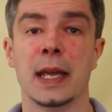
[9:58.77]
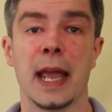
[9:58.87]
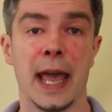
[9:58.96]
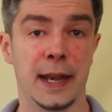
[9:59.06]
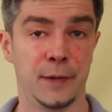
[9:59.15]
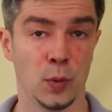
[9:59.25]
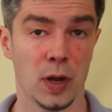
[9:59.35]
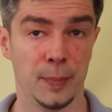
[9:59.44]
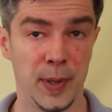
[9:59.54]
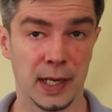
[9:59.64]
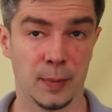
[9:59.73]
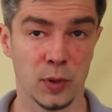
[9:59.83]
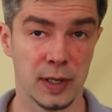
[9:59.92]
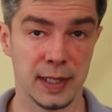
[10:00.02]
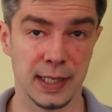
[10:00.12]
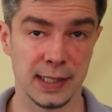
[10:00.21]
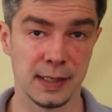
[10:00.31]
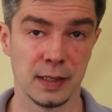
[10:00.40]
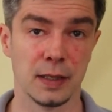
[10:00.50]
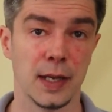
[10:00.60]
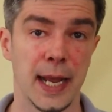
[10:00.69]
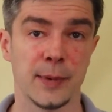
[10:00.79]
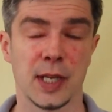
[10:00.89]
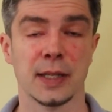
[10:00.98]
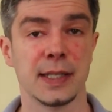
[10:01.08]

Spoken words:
And if you want to pick up one of these, Amazon